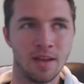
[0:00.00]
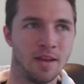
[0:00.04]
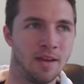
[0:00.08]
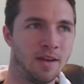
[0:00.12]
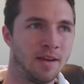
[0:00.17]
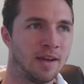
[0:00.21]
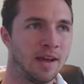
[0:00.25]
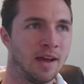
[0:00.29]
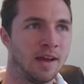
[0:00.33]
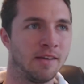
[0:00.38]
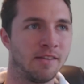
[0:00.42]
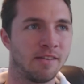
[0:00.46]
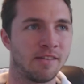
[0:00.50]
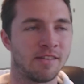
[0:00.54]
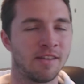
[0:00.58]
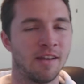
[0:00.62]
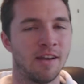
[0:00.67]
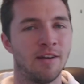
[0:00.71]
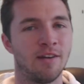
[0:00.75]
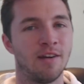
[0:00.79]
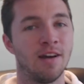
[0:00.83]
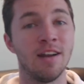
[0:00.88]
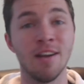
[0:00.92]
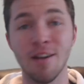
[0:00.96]
Okay,
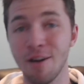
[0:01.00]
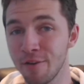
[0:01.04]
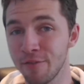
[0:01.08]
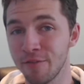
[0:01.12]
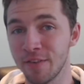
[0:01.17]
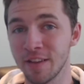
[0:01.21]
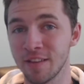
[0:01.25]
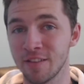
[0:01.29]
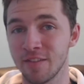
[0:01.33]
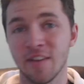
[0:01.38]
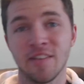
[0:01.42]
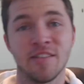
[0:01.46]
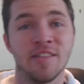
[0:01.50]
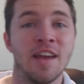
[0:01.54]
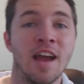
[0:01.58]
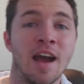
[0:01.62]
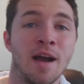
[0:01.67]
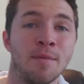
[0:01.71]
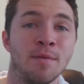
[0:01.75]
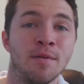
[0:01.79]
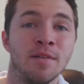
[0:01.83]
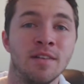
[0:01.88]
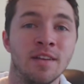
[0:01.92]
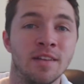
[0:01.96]
so a lot of things have actually
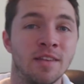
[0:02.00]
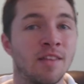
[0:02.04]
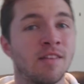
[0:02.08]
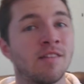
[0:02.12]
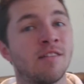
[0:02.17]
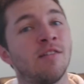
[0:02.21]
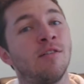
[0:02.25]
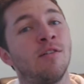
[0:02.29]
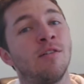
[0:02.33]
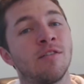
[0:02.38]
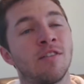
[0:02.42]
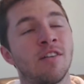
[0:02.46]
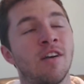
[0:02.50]
happened in the short